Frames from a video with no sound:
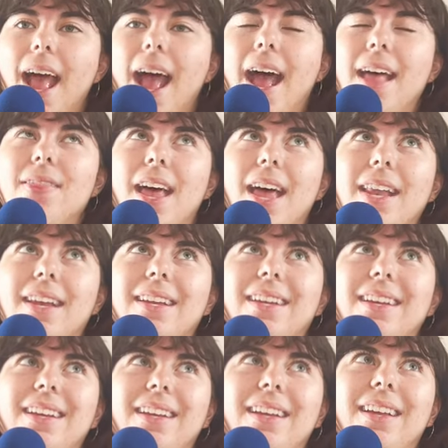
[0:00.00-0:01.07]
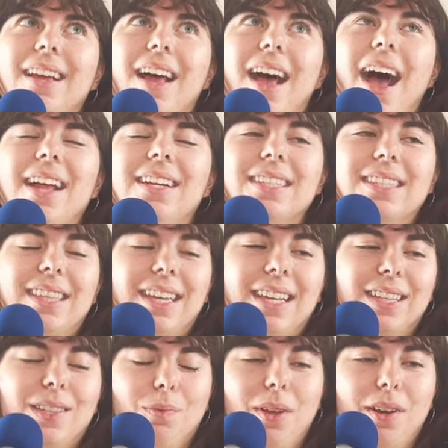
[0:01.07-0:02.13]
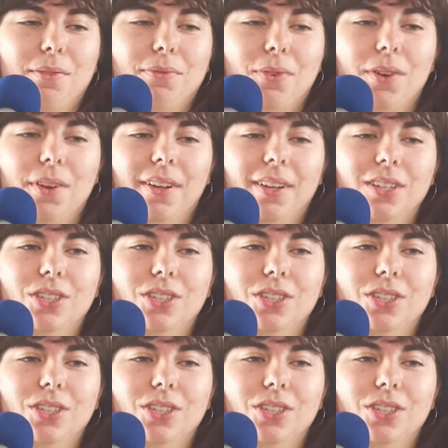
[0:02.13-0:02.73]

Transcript: And then, I just think it's wonderful.